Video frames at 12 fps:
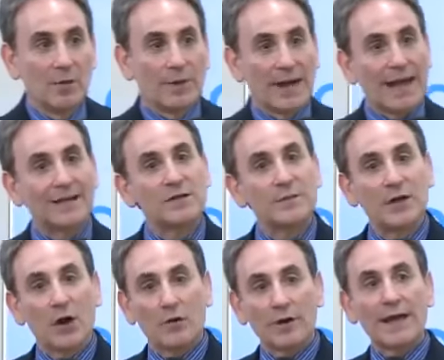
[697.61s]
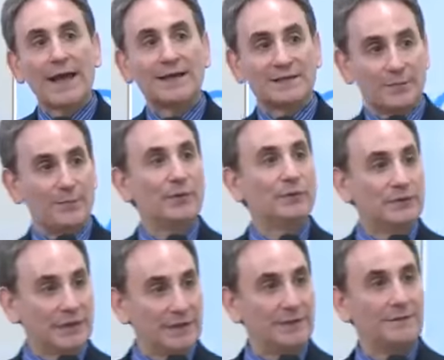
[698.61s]
But Atomy already has a
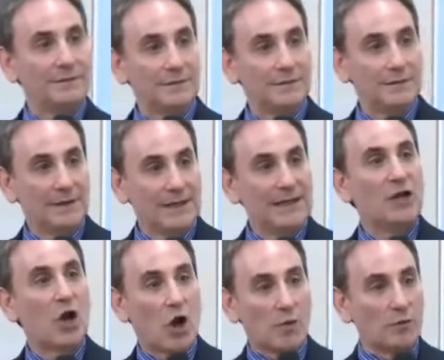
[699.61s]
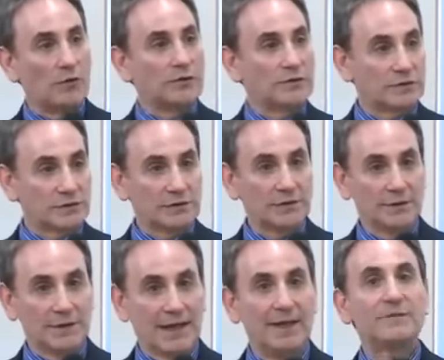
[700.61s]
built-in e-commerce
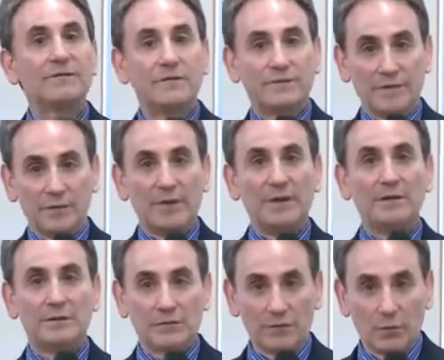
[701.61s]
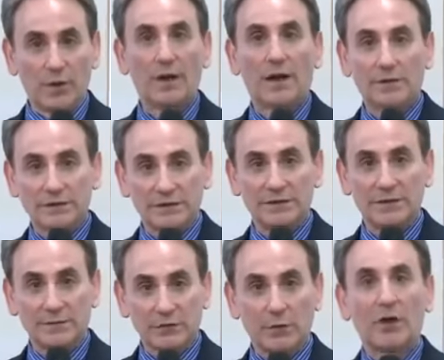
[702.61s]
and fulfillment through the warehouse
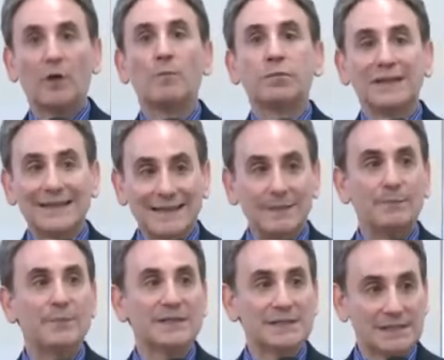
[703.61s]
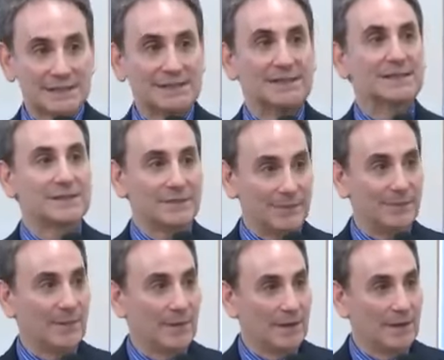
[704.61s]
system, so a complete business system.